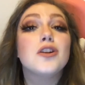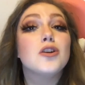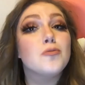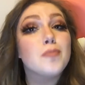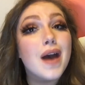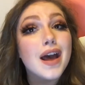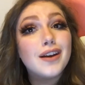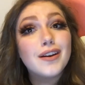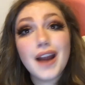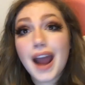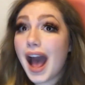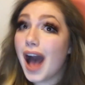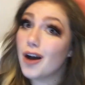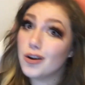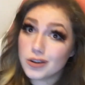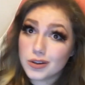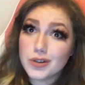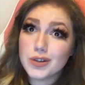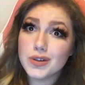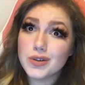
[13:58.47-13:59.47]
No matter
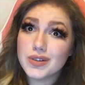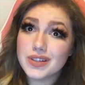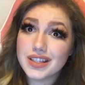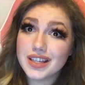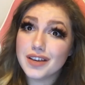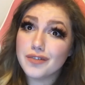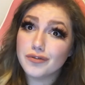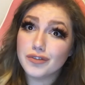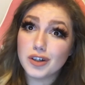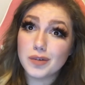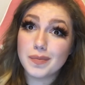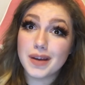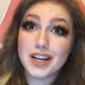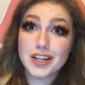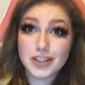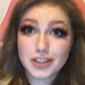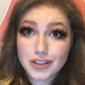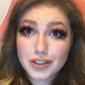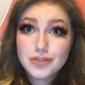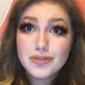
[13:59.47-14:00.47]
how you use the
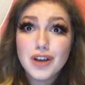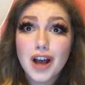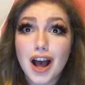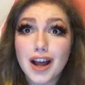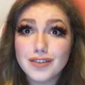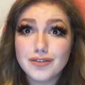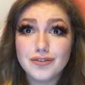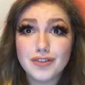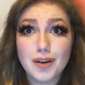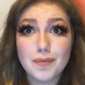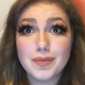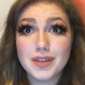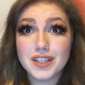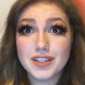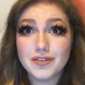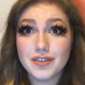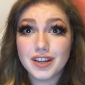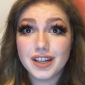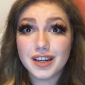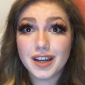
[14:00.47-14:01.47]
information you've gotten from
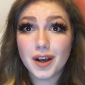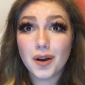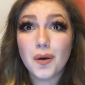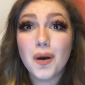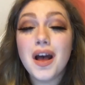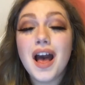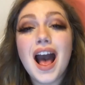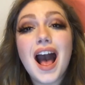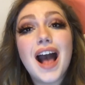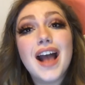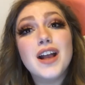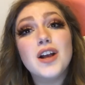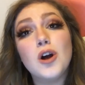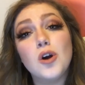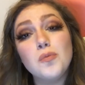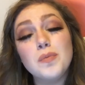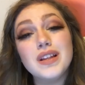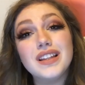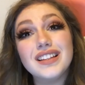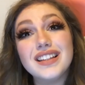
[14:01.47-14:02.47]
this video, I
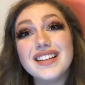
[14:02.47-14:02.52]
hope at